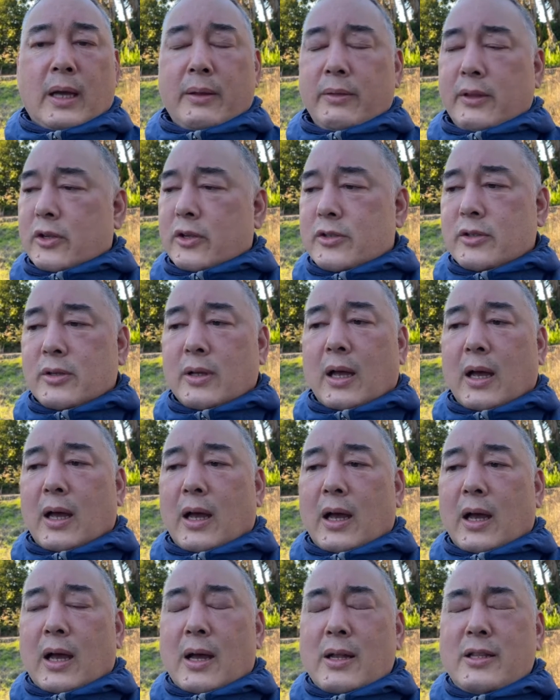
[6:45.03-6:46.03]
There's
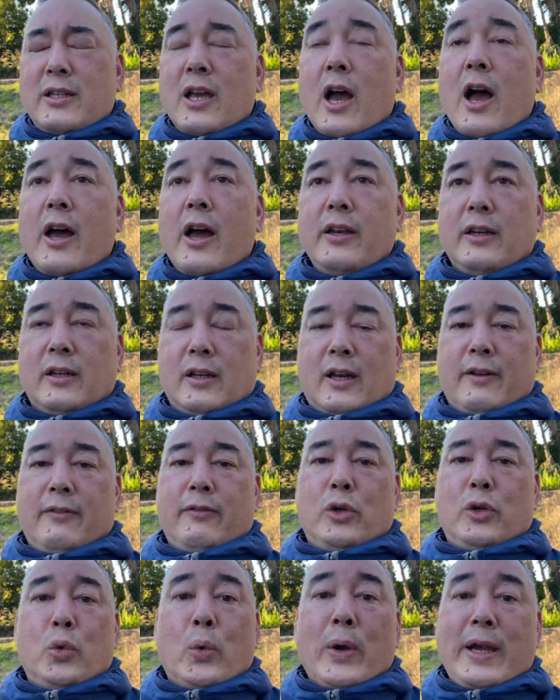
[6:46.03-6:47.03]
a ton
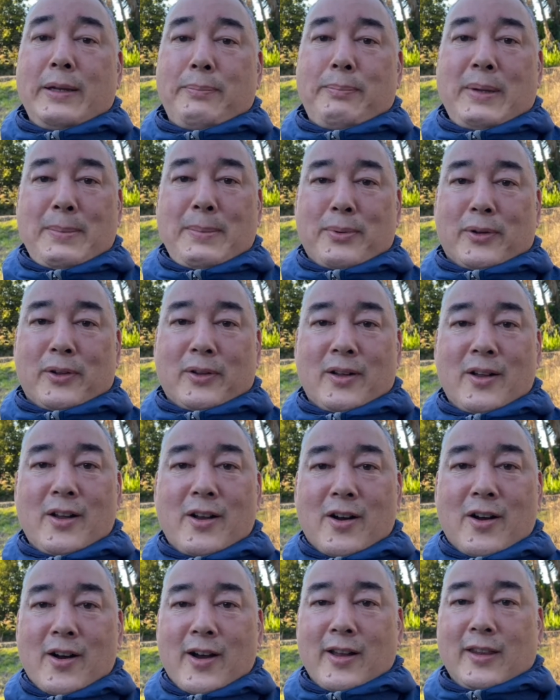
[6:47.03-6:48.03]
of great people
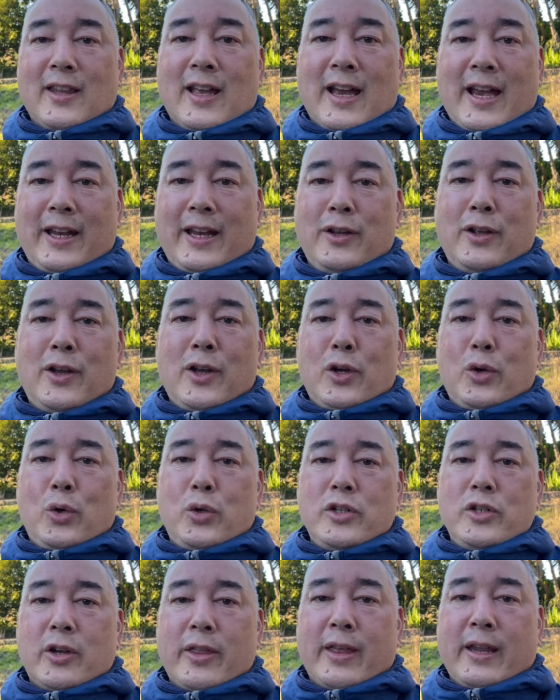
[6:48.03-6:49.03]
online who
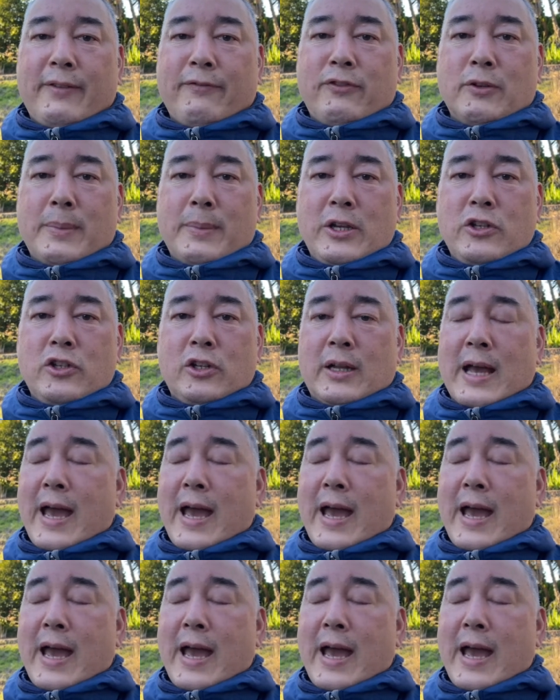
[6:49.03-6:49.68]
share that information.